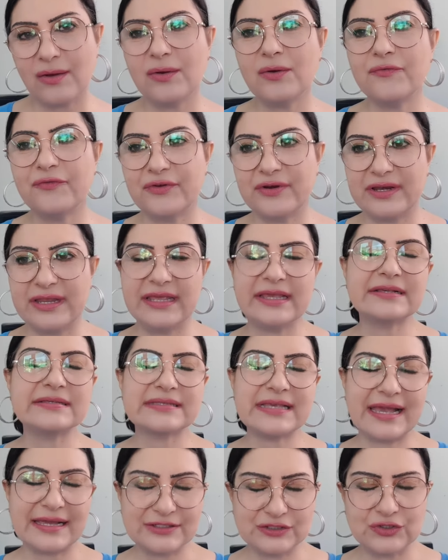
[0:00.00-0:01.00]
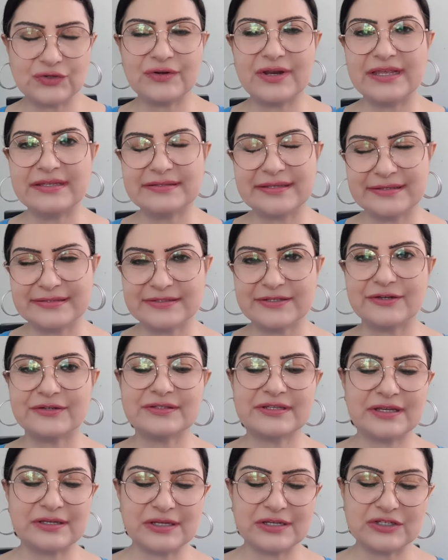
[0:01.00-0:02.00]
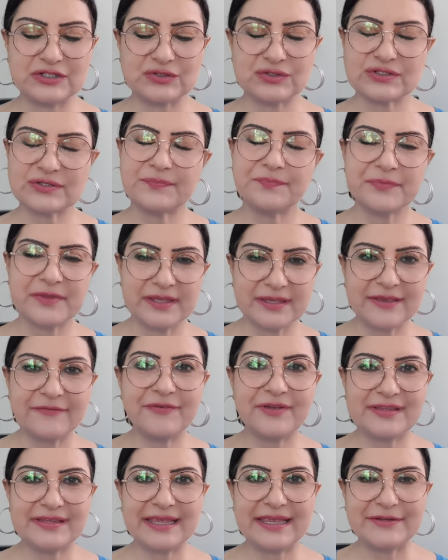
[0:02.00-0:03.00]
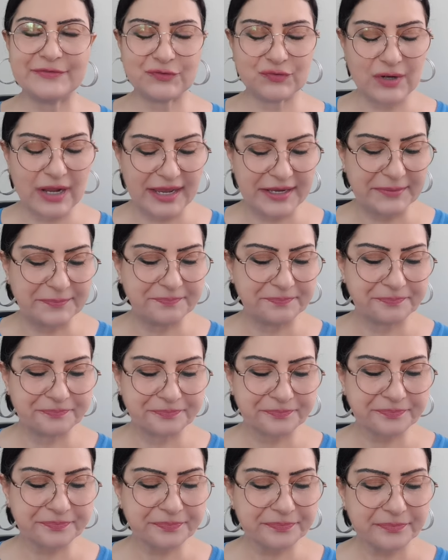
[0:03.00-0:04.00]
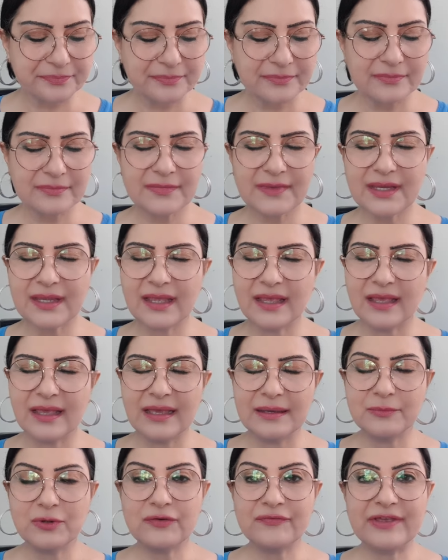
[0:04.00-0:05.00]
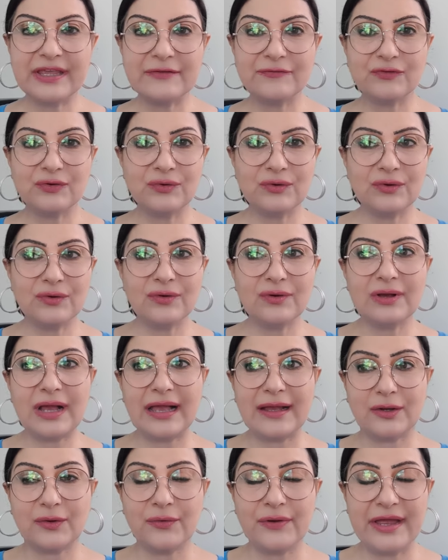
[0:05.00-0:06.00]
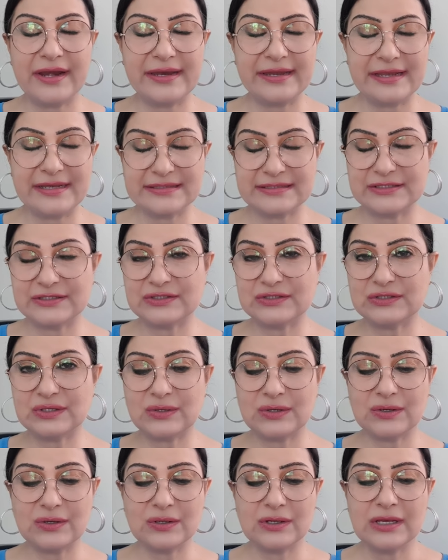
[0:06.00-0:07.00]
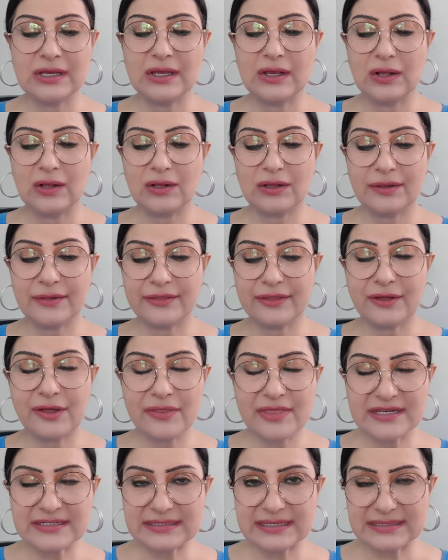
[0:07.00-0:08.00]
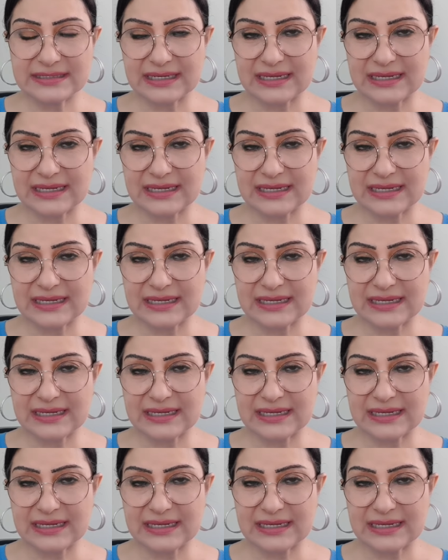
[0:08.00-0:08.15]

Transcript: over-exaggerated certain issues. Give it a try. Moving to Aquarius, so although there's